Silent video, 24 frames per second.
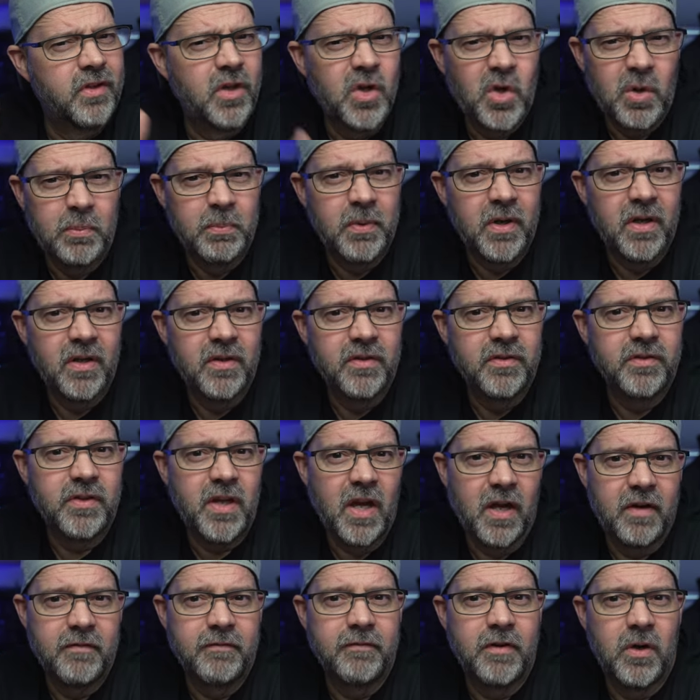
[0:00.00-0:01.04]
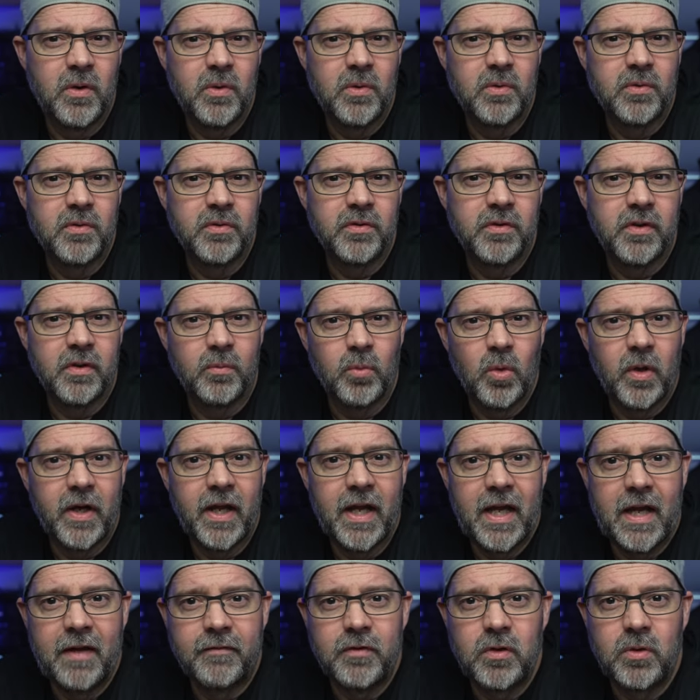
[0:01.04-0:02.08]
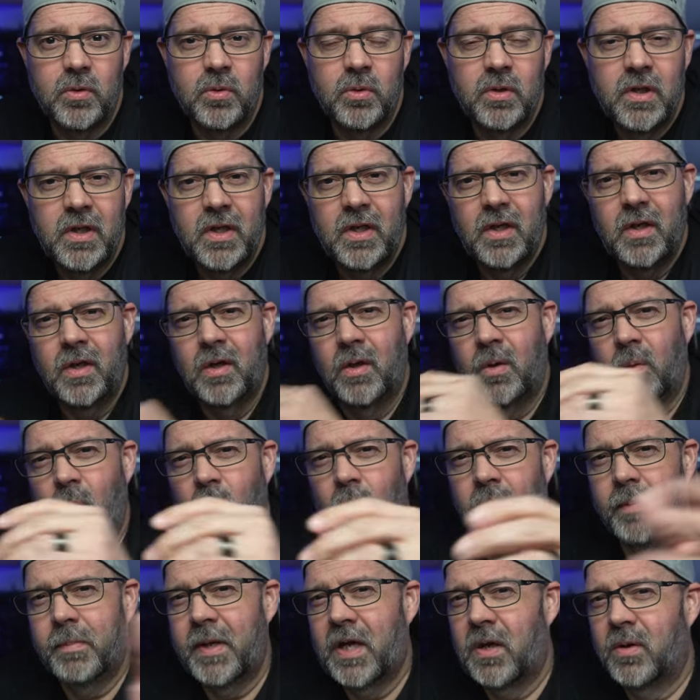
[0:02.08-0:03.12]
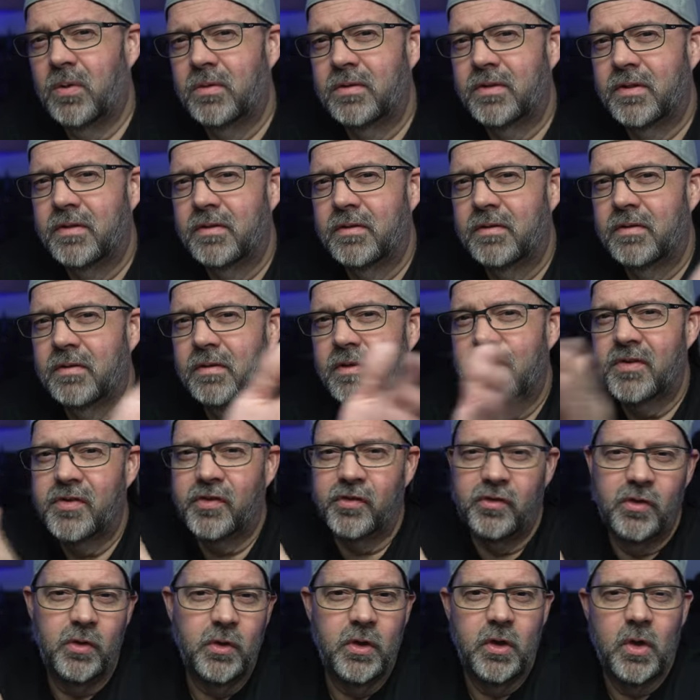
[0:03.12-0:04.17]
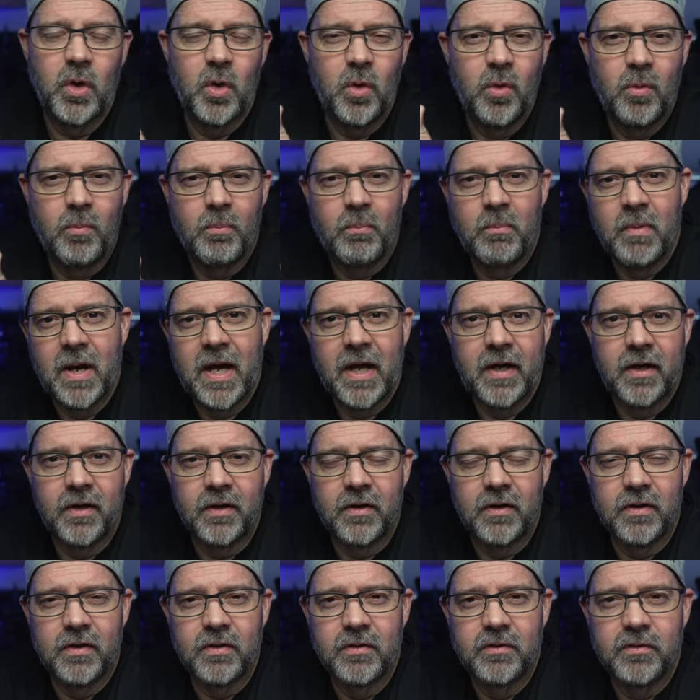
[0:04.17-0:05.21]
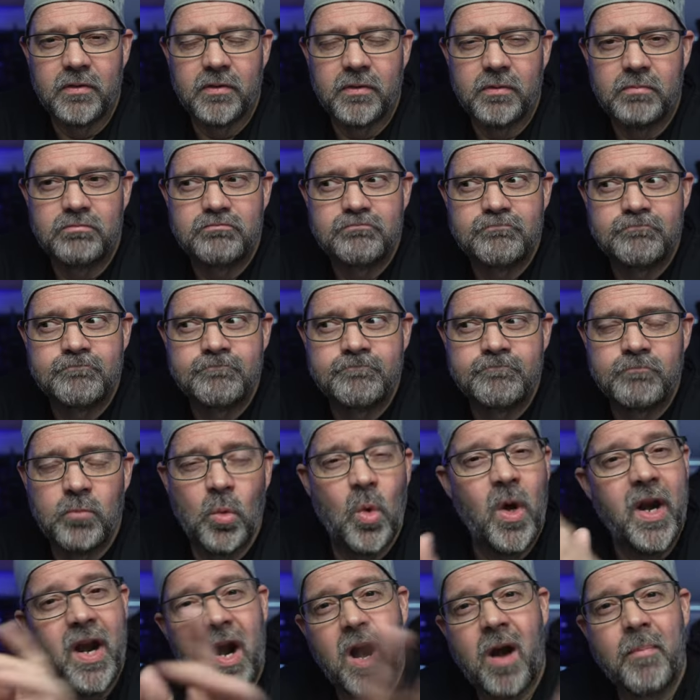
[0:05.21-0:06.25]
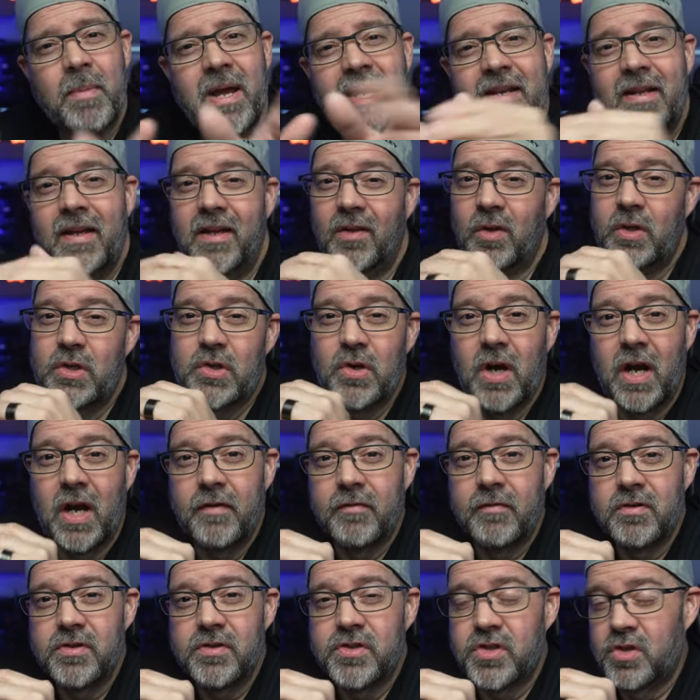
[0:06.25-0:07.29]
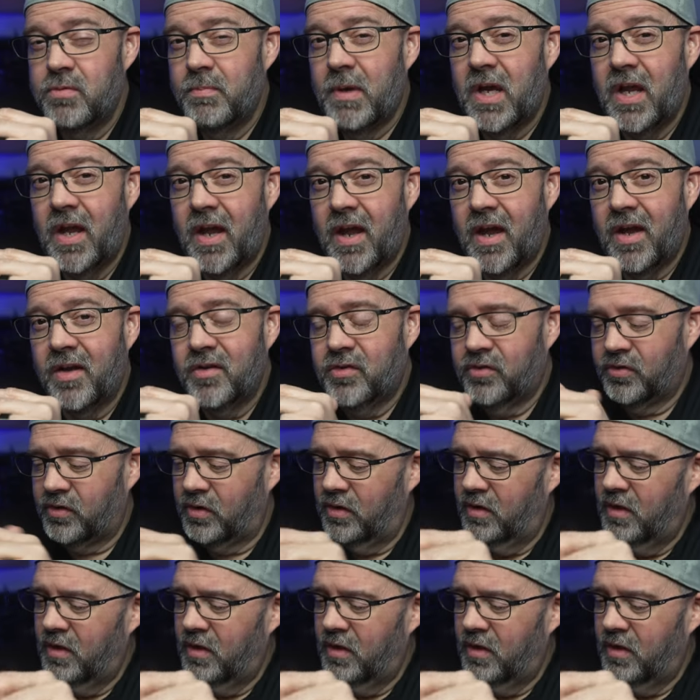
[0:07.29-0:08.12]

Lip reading: earbuds, headphones, and what have you, what about studio monitors? What are my daily drivers, you may ask?